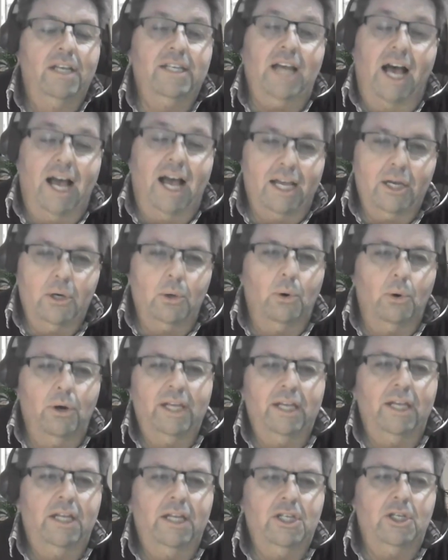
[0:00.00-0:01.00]
target
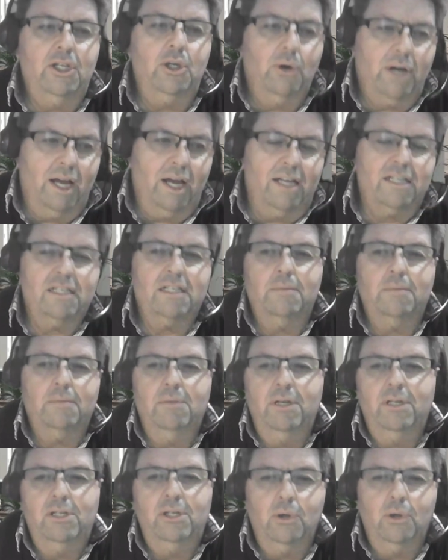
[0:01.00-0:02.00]
audience, your
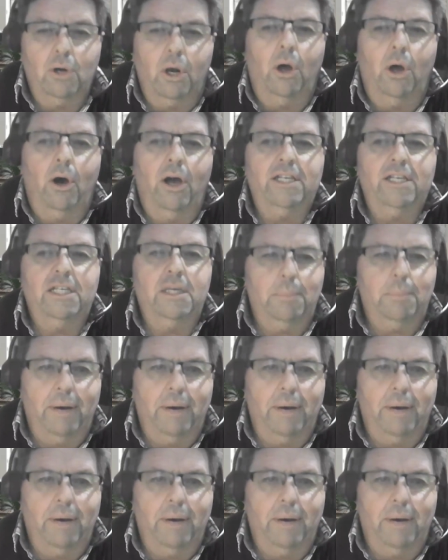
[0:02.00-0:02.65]
customers, your clients,